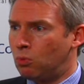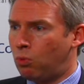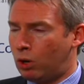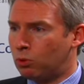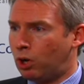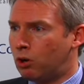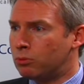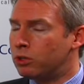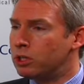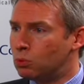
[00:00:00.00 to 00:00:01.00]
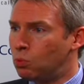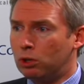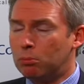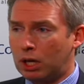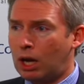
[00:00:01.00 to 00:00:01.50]
one would hope that this
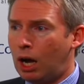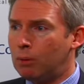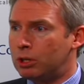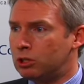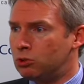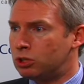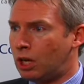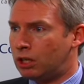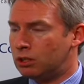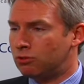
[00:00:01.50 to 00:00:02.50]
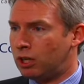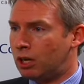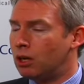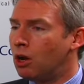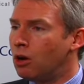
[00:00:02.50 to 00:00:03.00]
will become a new standard of
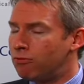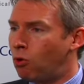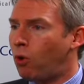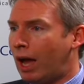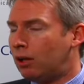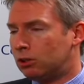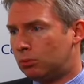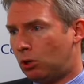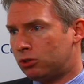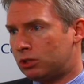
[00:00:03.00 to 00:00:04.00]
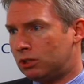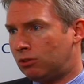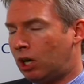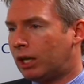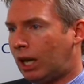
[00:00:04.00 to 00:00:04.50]
care for
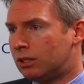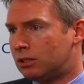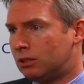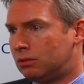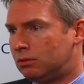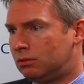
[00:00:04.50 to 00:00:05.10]
ALK-positive lung cancer.